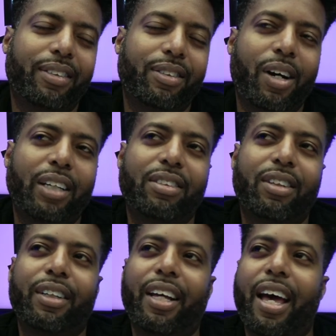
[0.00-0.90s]
So I
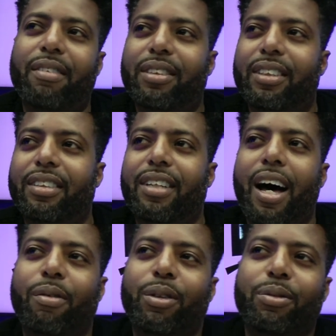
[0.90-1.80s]
started having this,
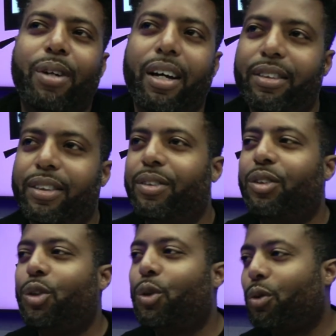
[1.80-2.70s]
I would rather
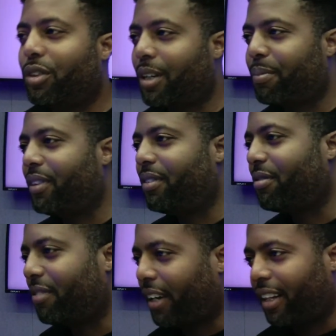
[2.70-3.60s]
do something and
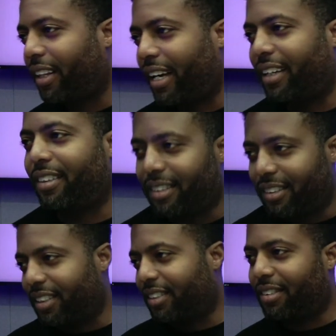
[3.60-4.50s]
fail at it than
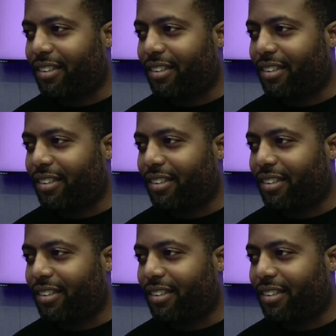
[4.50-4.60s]
just